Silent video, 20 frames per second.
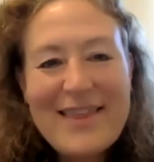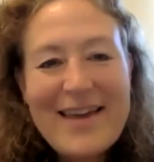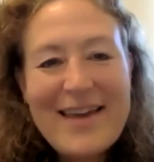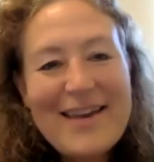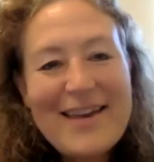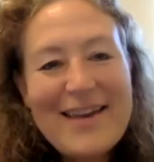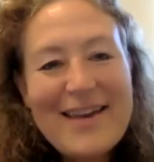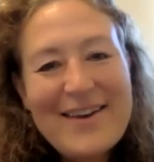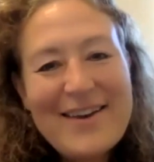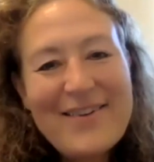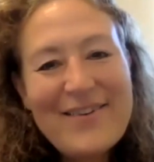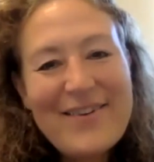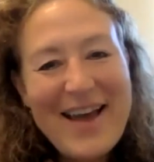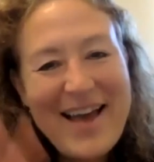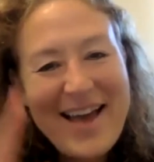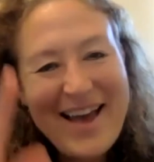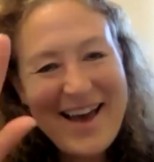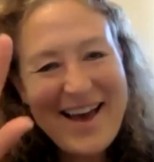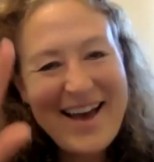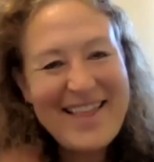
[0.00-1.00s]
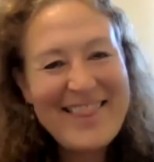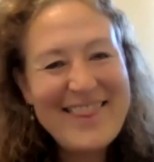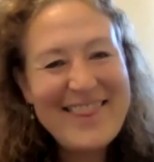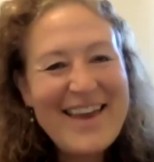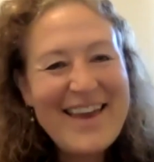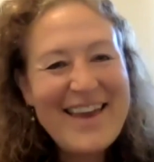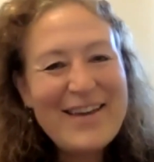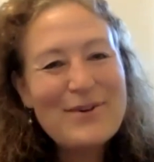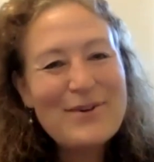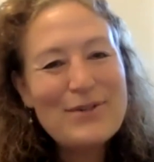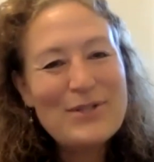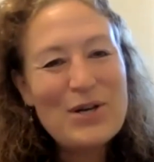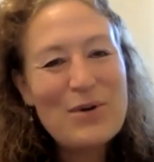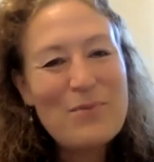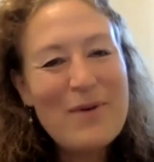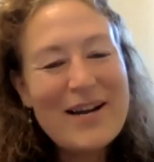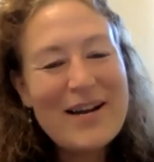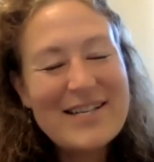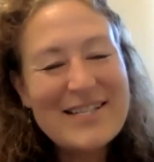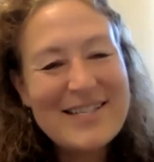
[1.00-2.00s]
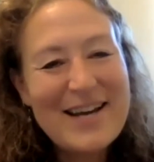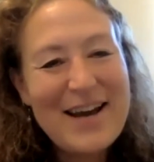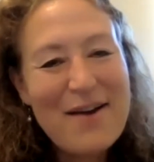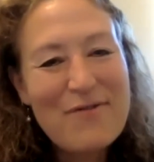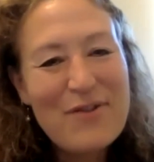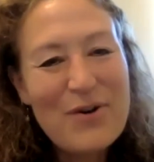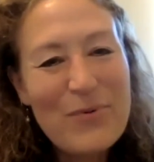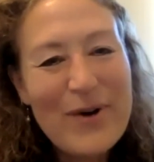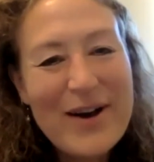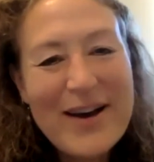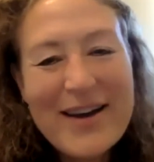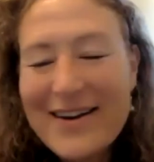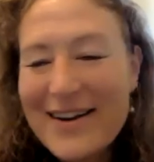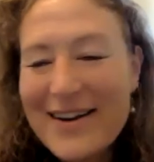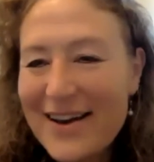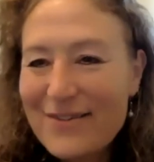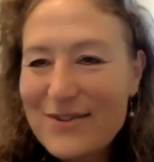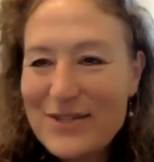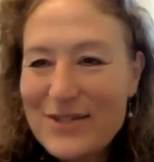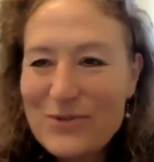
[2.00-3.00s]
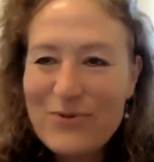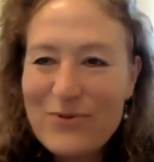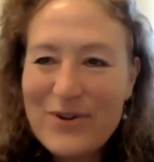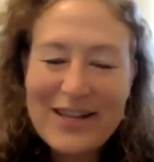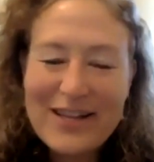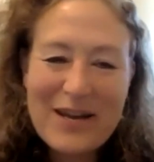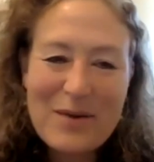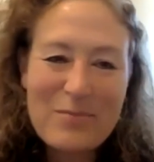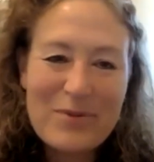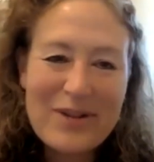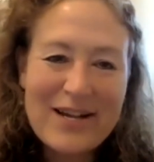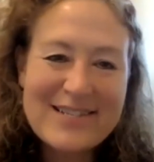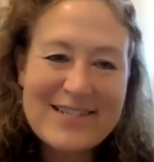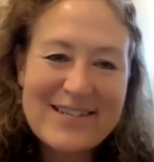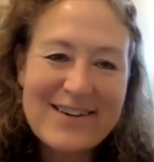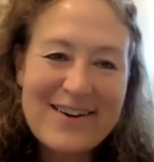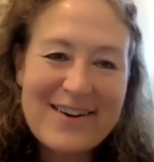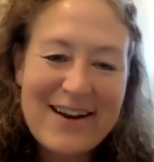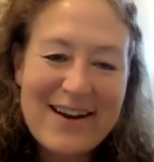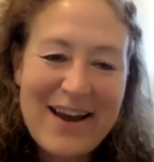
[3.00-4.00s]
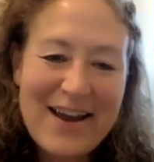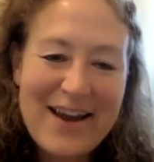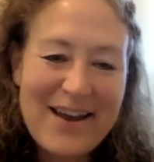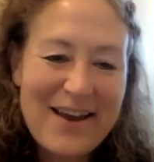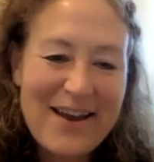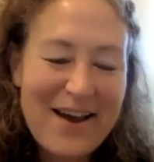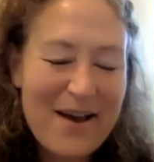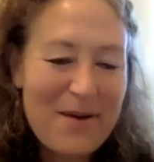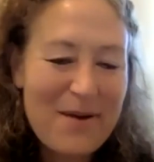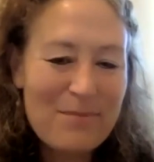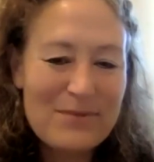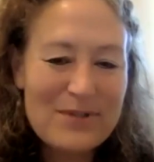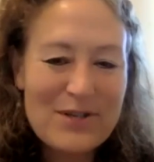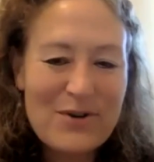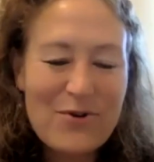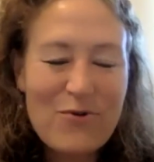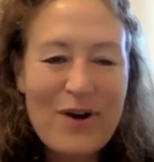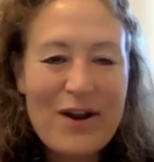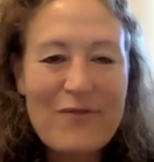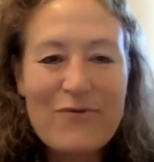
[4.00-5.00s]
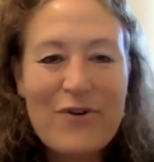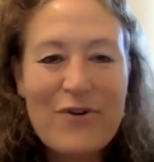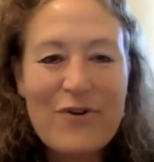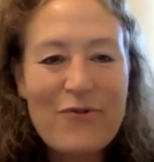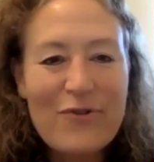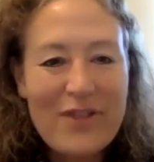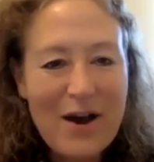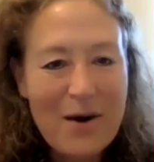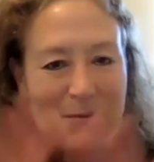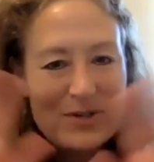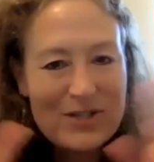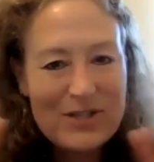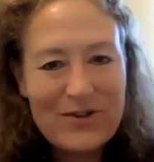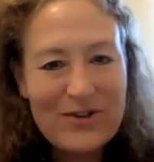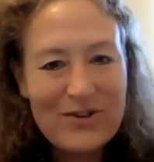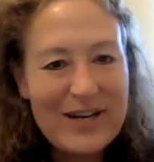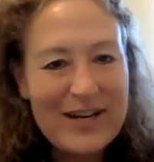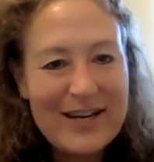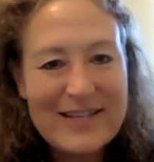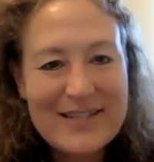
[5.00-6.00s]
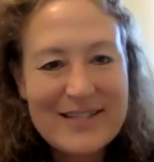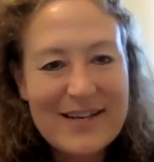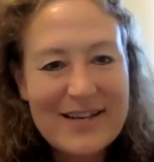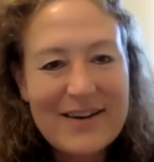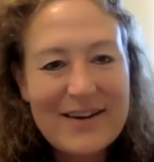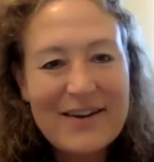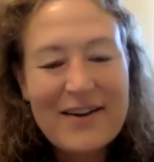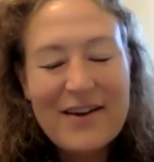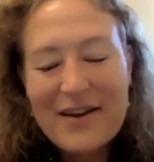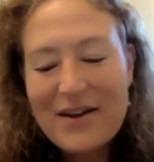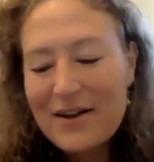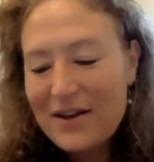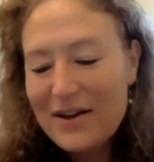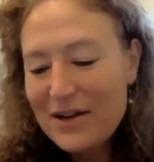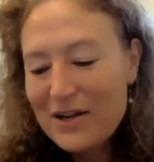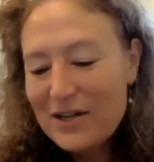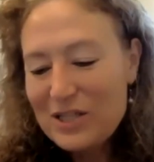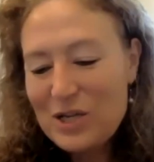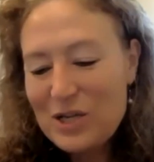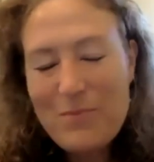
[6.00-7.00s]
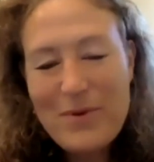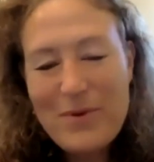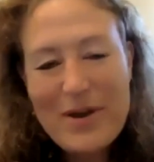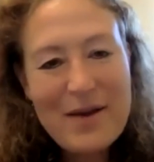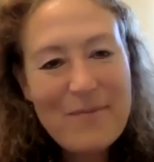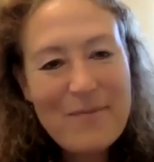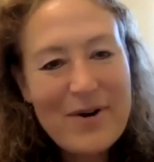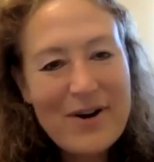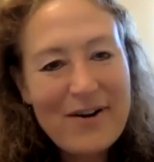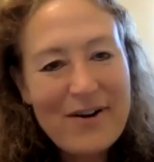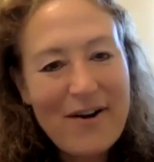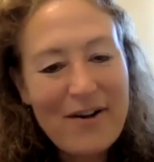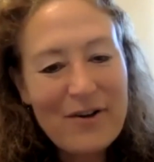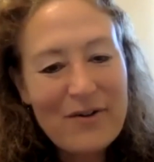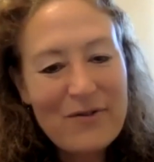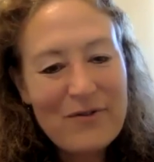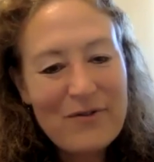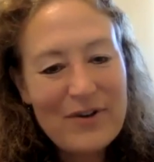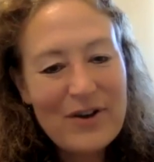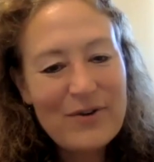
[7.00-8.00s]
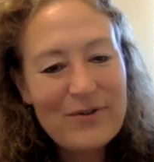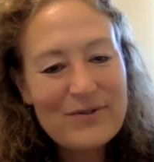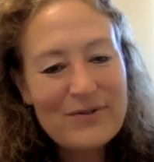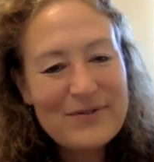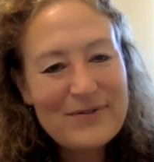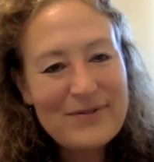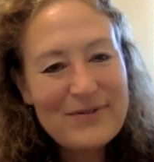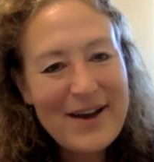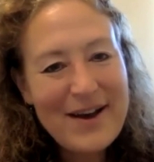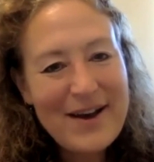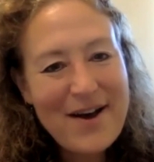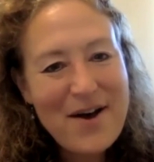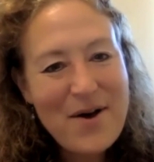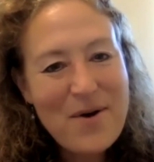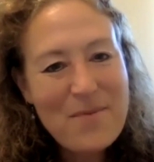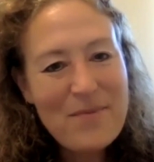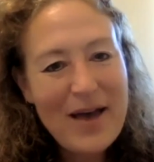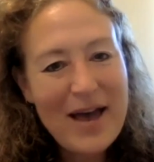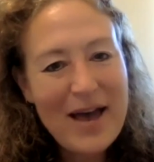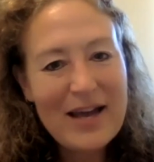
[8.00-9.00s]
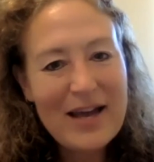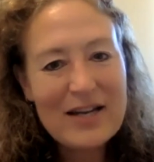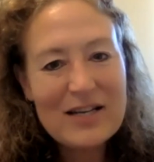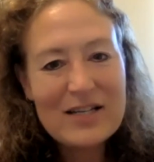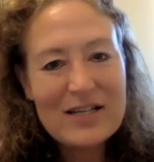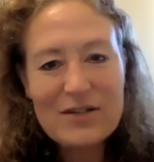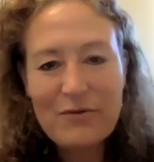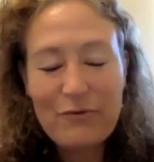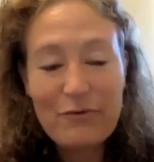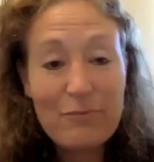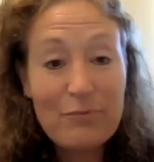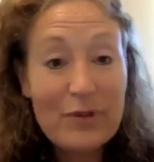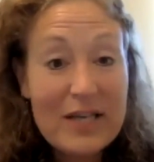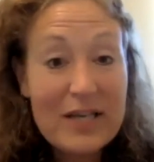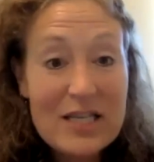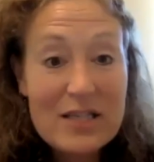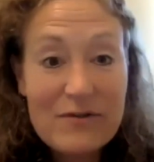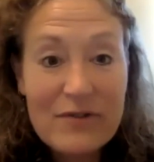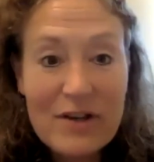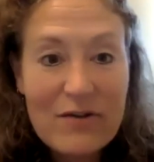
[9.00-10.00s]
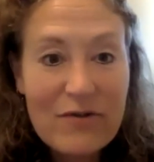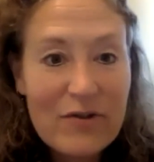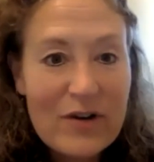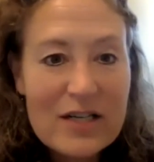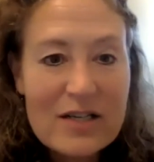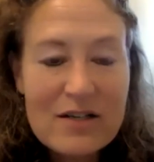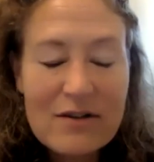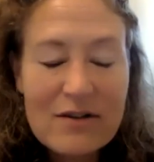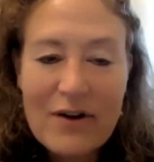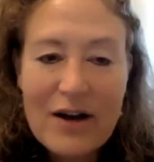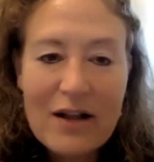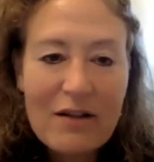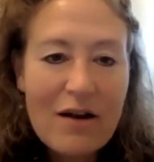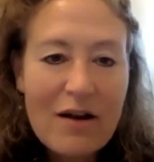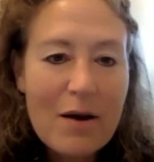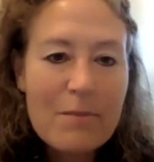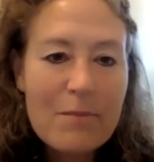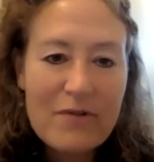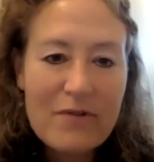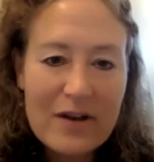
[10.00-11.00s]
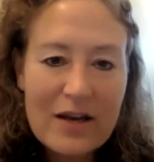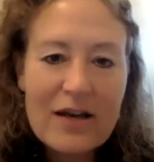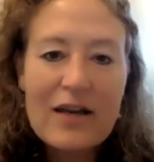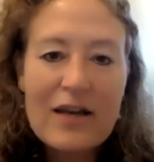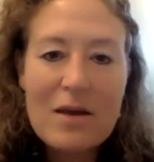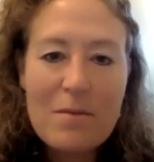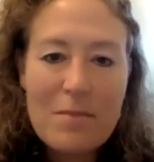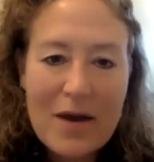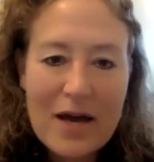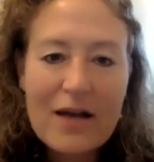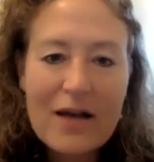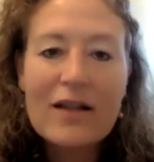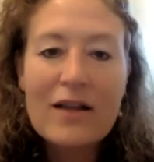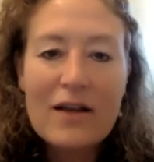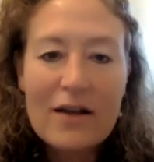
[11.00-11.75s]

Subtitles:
thank you. Thank you so much to everyone. It was really a pleasure, and I'm so grateful for the opportunity to be among all of you. And please feel free to follow up via email.